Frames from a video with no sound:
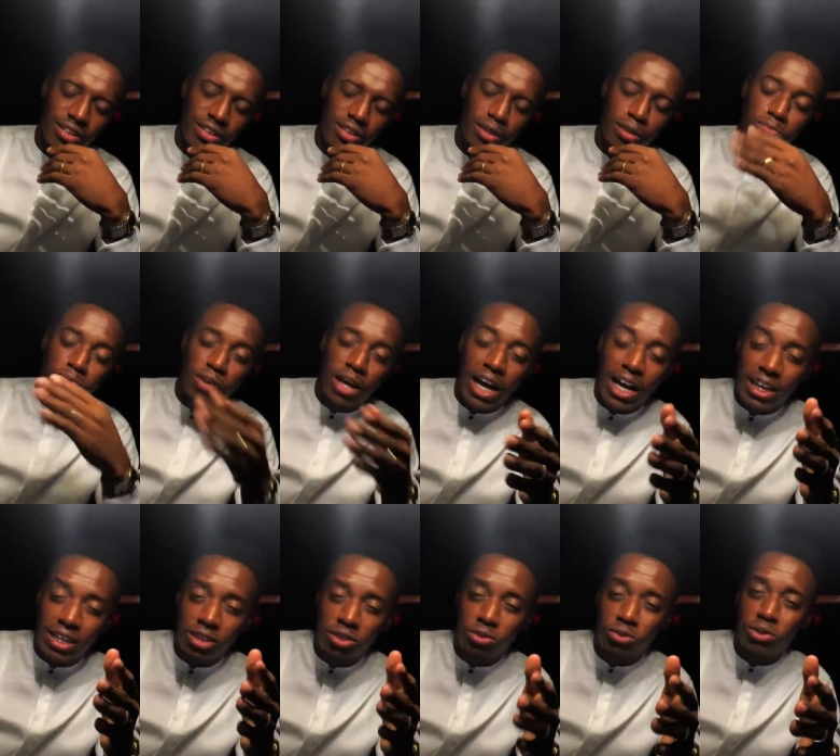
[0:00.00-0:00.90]
the
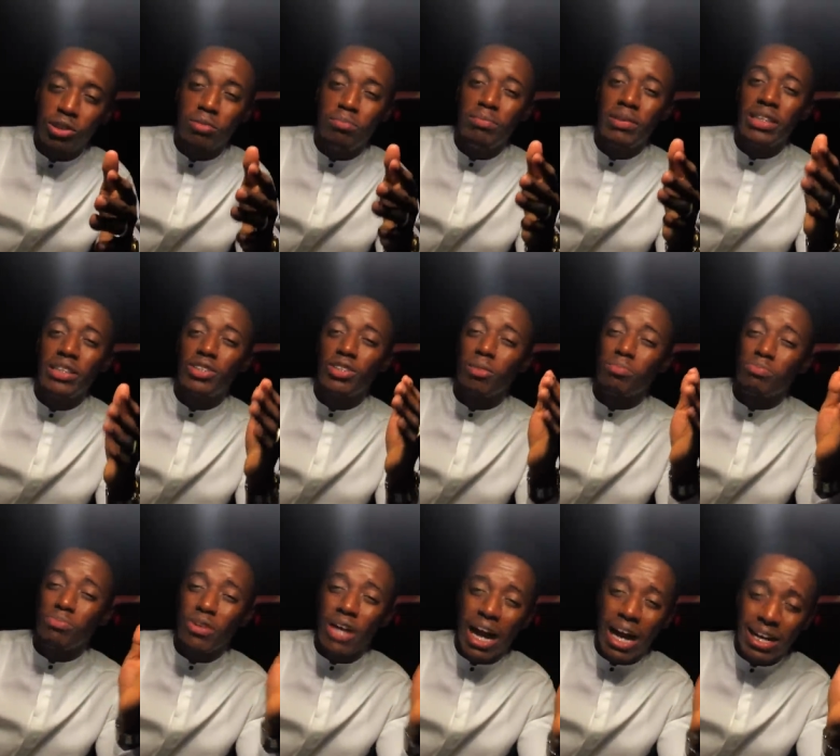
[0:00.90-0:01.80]
bride will be
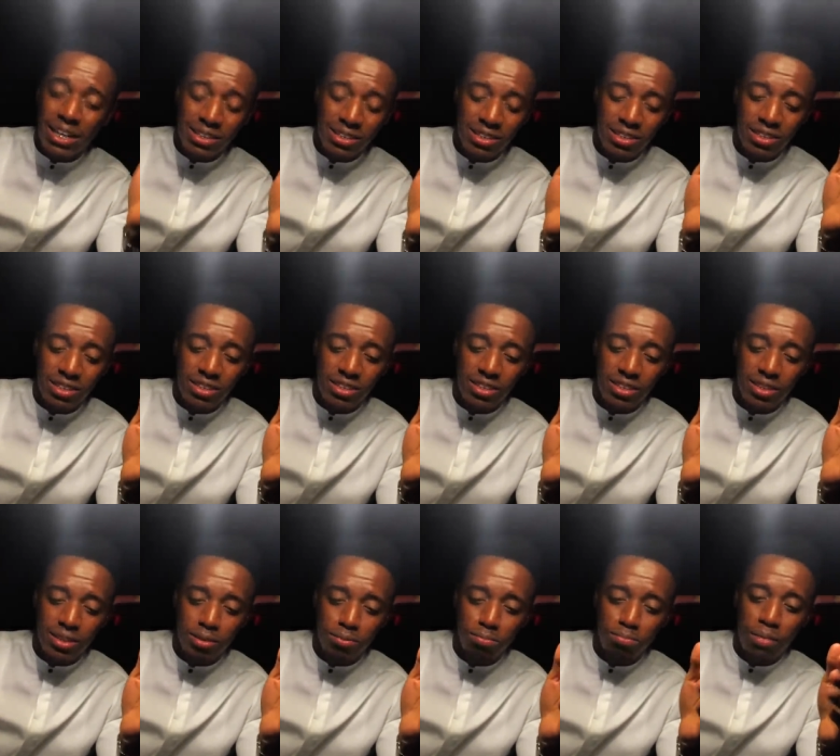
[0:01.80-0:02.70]
surprised
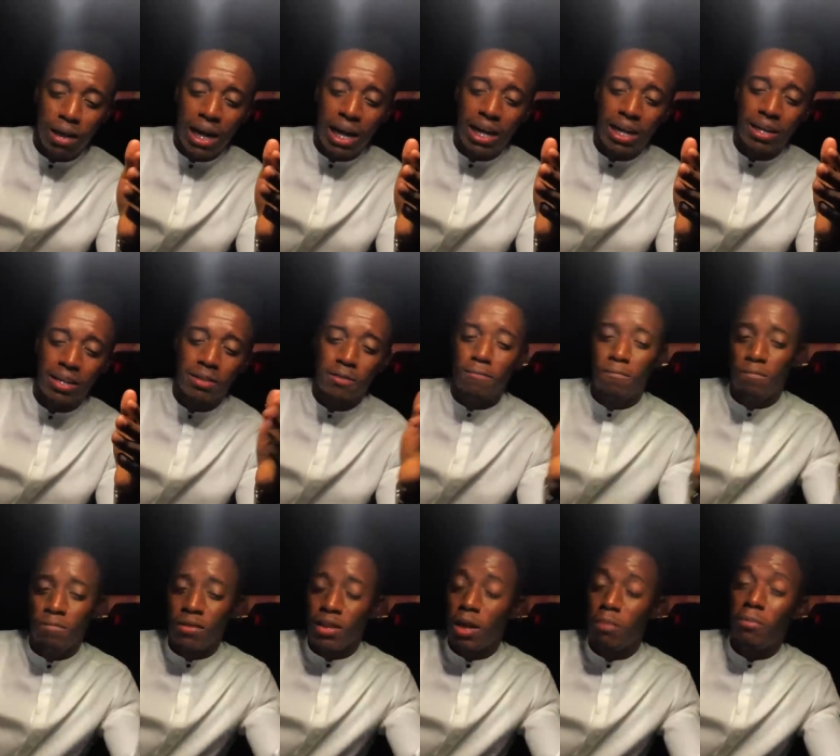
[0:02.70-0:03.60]
by
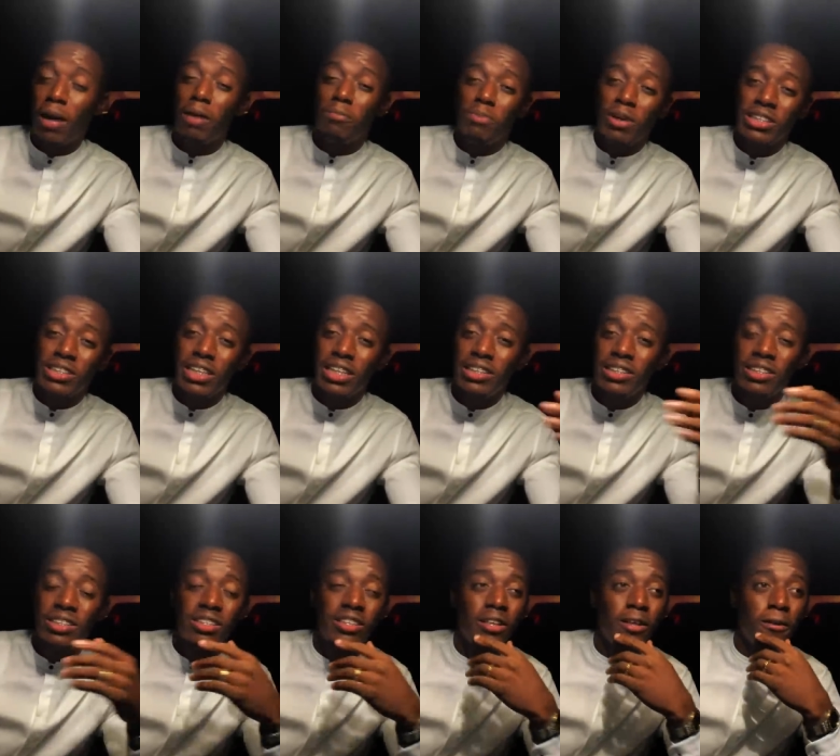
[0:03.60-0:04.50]
my
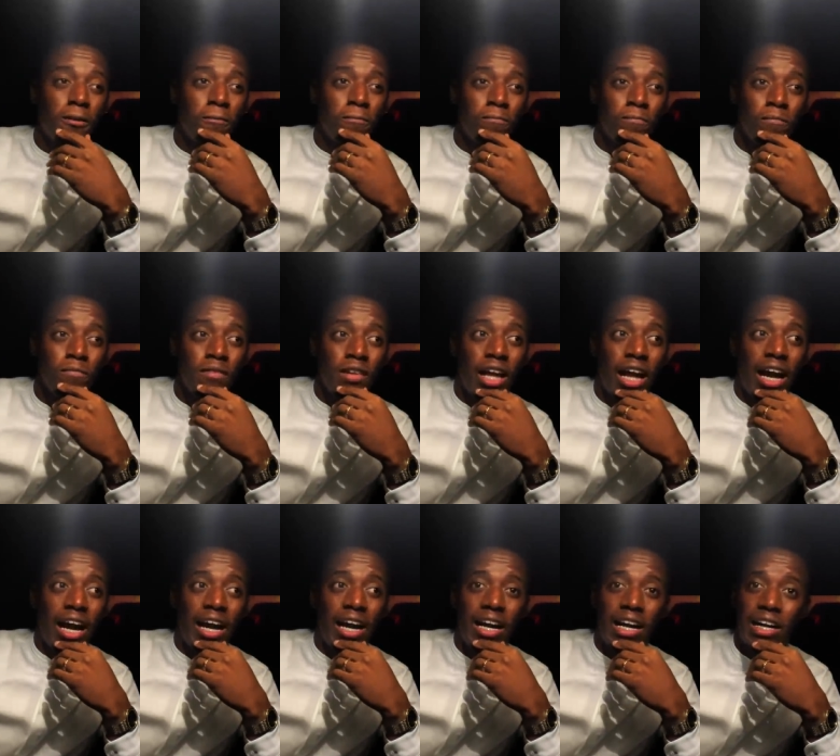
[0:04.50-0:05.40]
presence
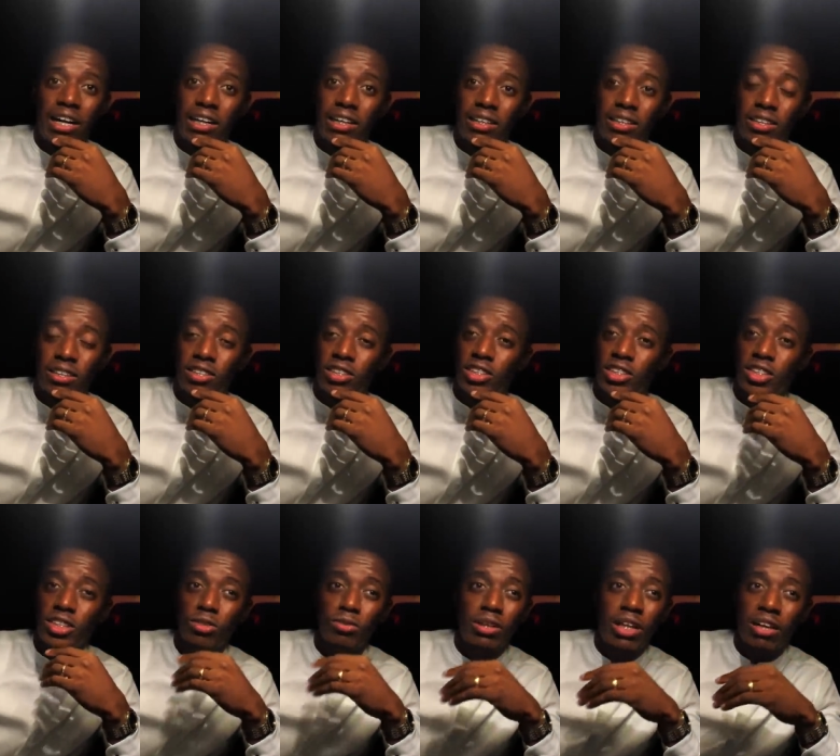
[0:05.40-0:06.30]
and
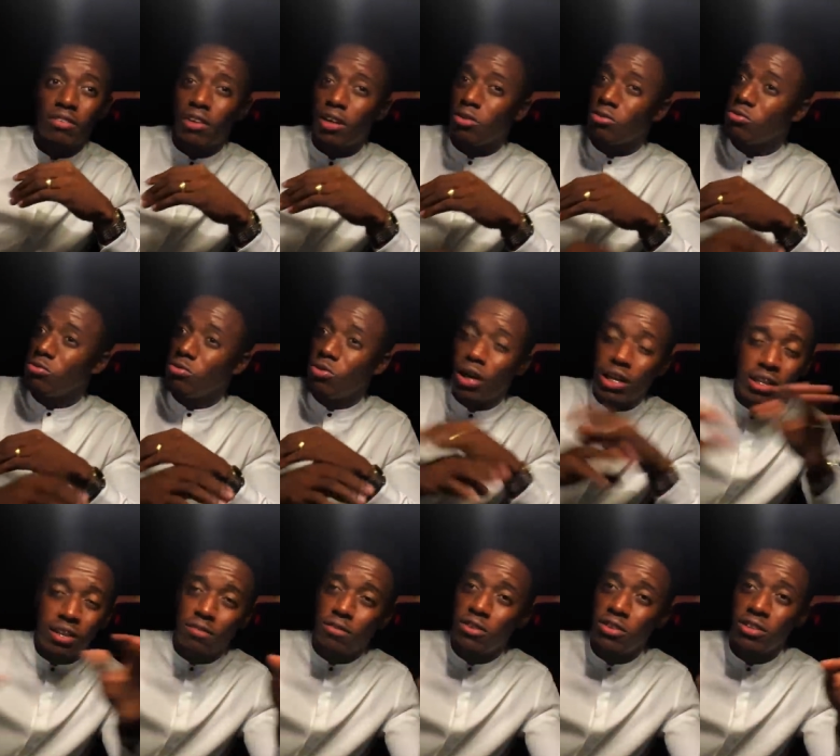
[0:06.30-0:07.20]
she will have a
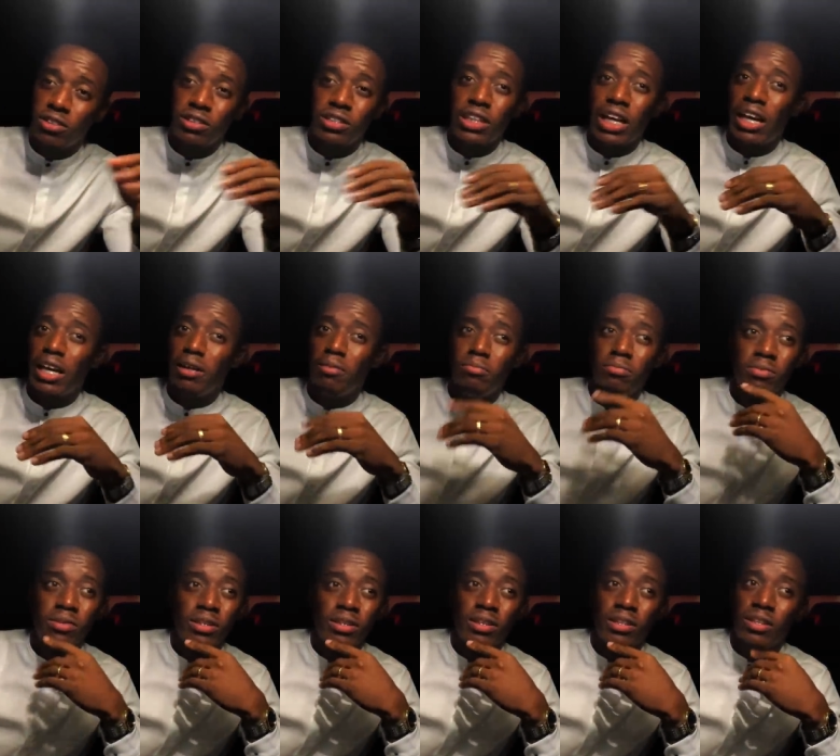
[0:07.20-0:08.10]
wonderful
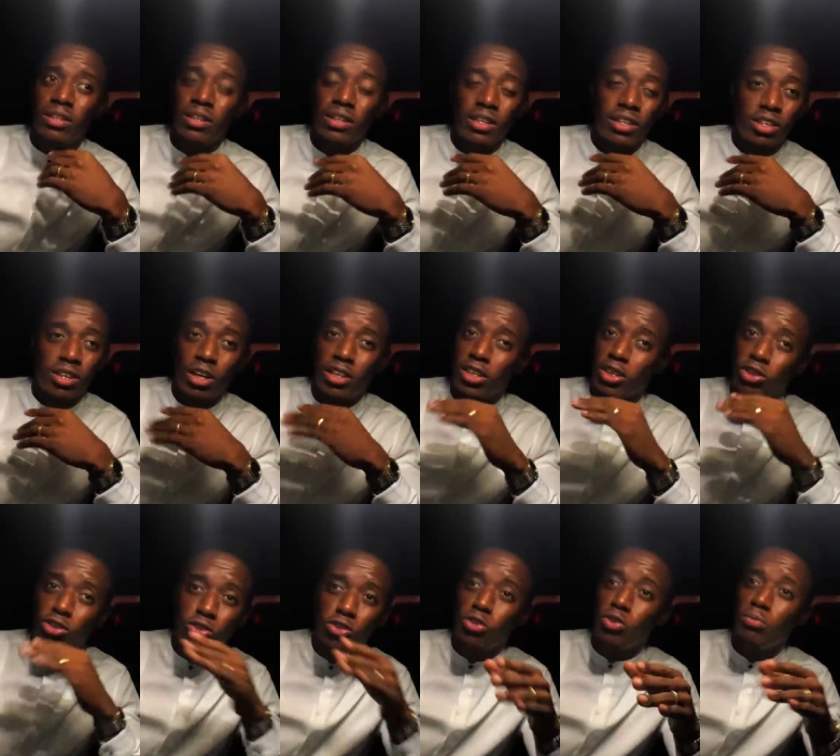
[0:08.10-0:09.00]
time you know and the
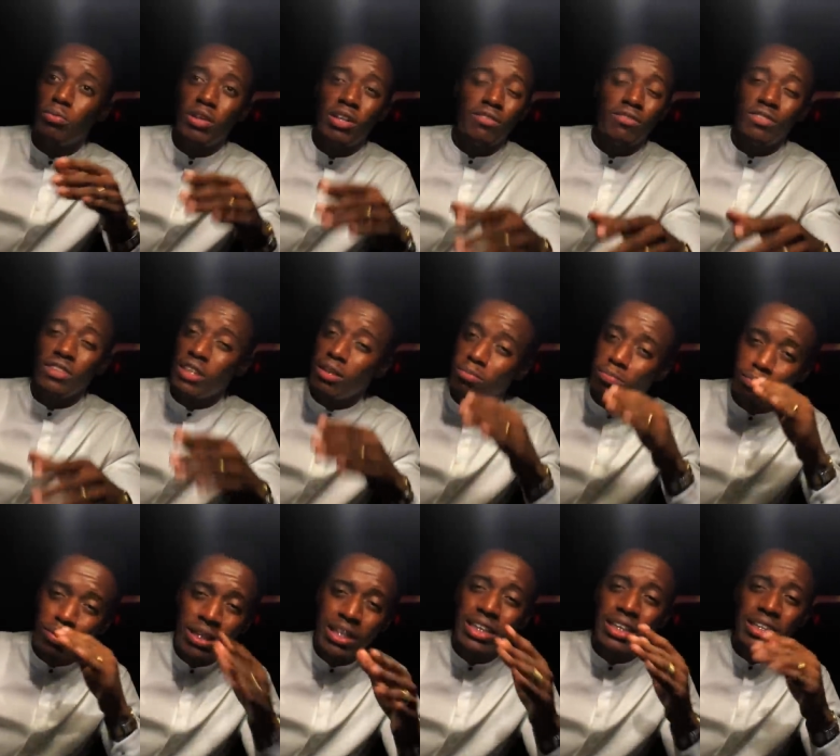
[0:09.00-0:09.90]
groom will feel
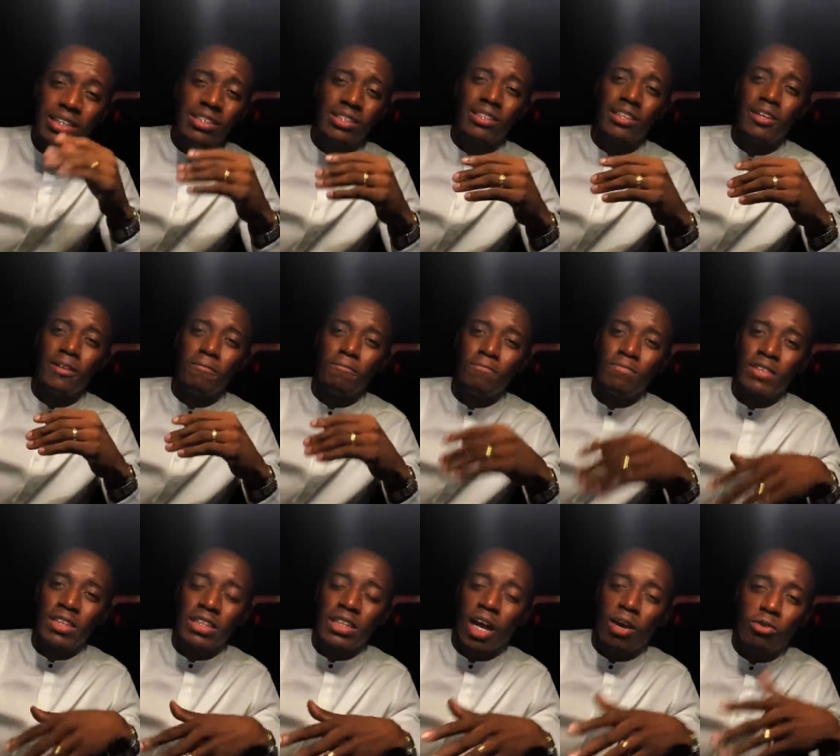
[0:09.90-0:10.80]
pleased
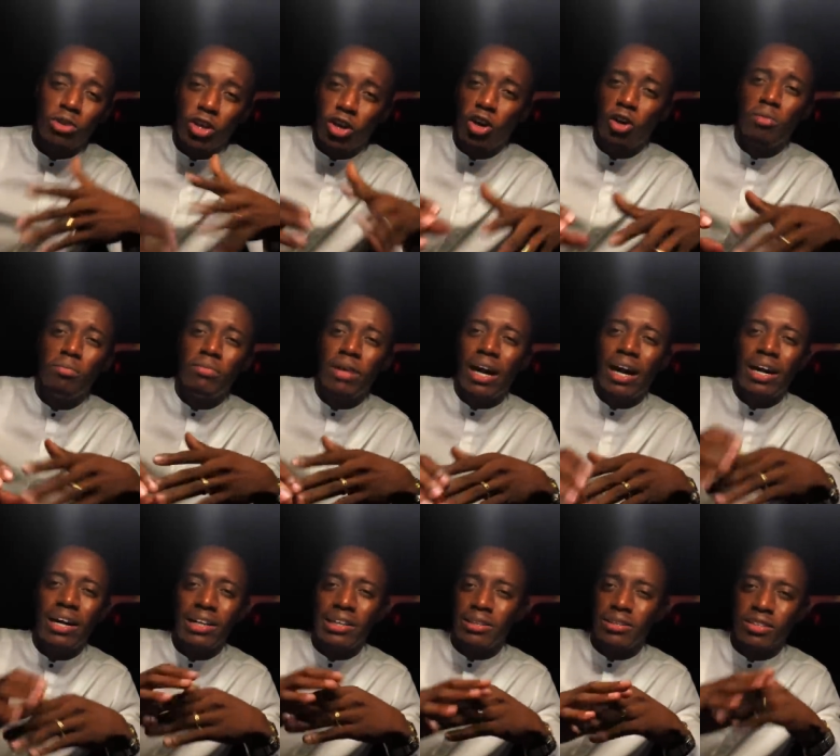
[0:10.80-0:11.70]
that we come
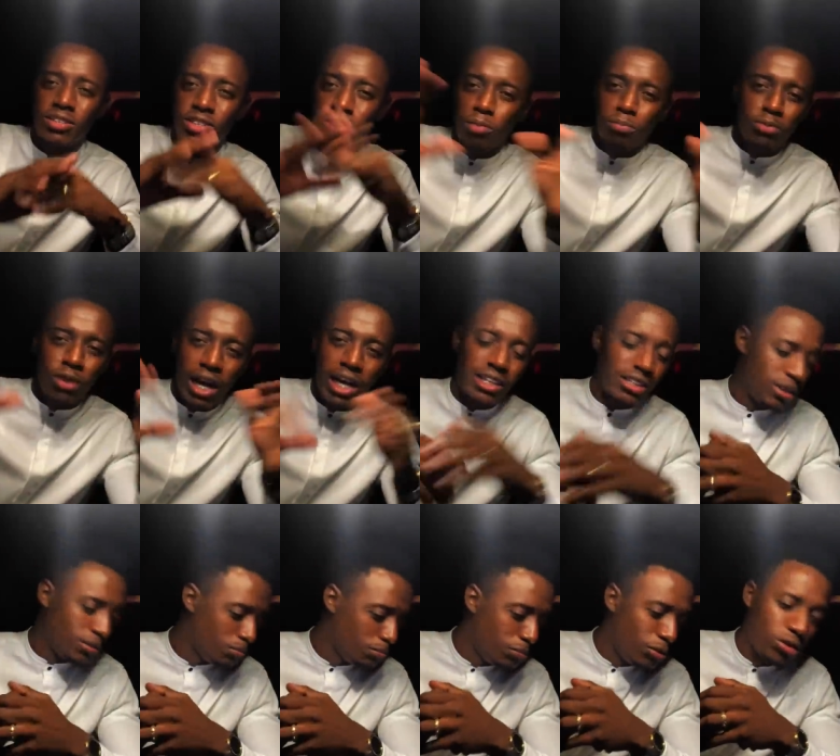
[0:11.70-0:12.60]
and surprise
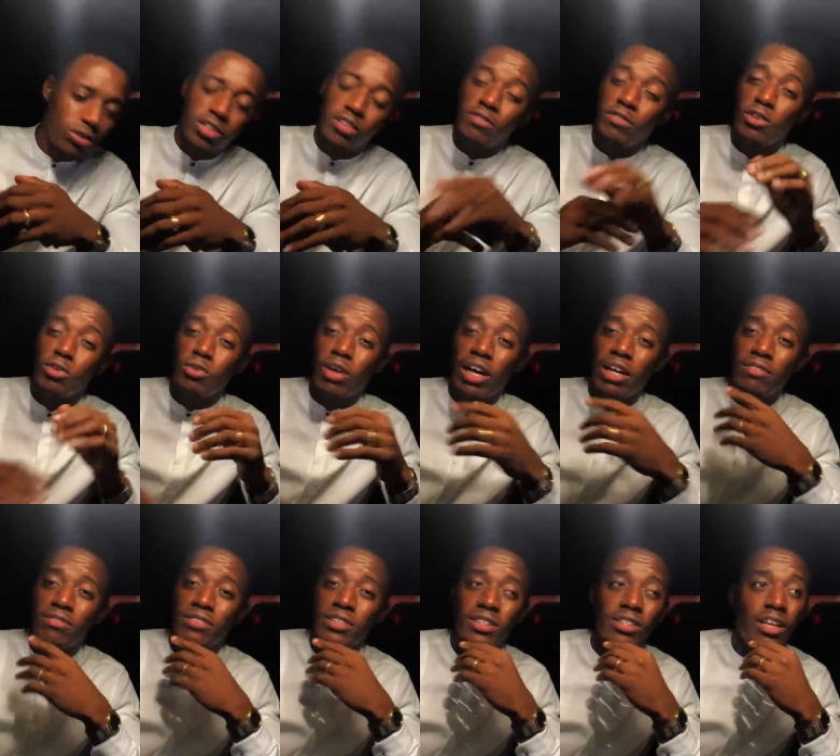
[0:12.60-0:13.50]
him beautiful wife
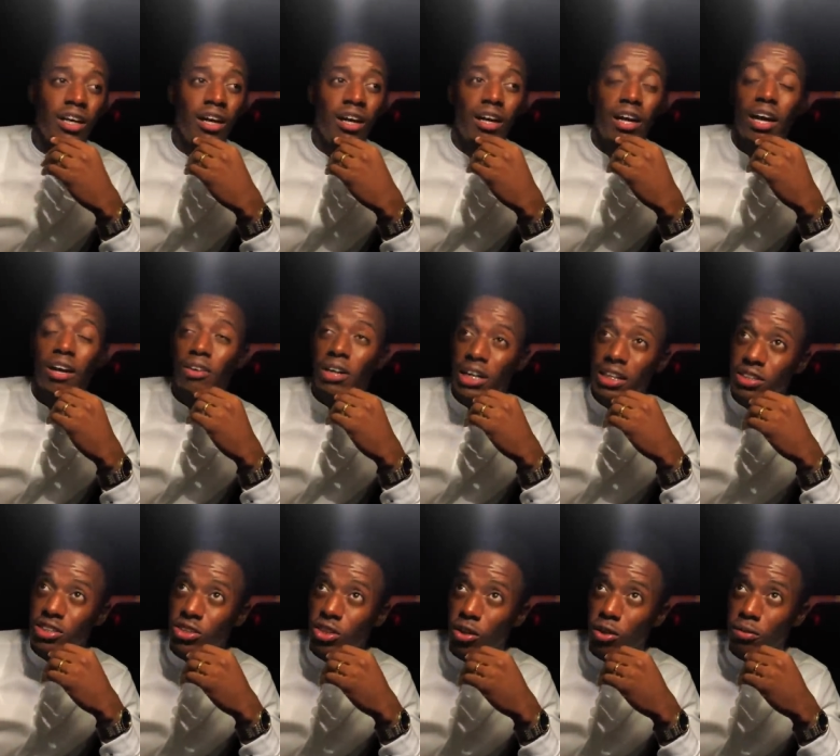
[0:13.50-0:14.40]
all right
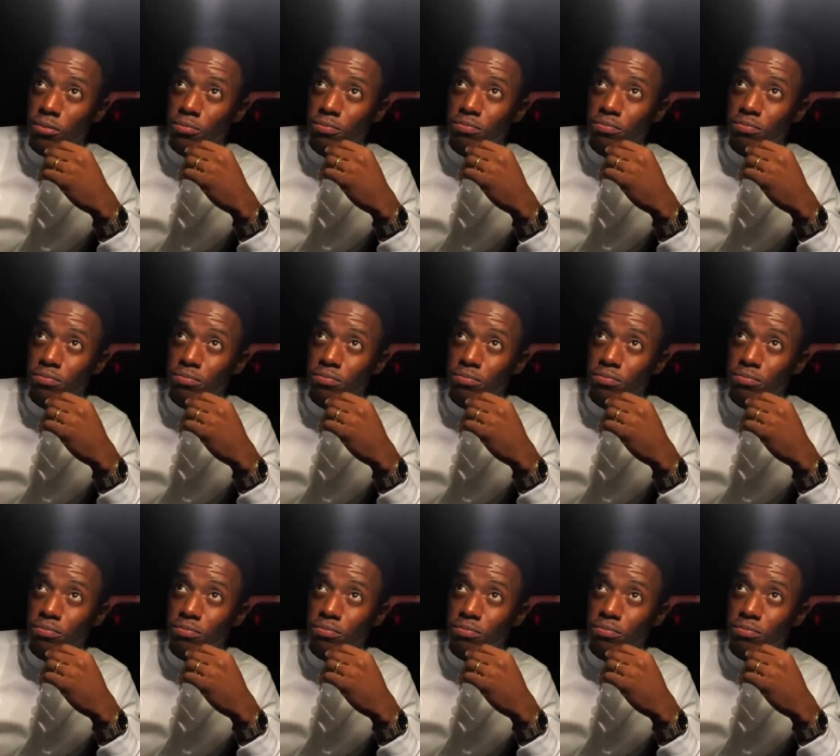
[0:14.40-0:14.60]
so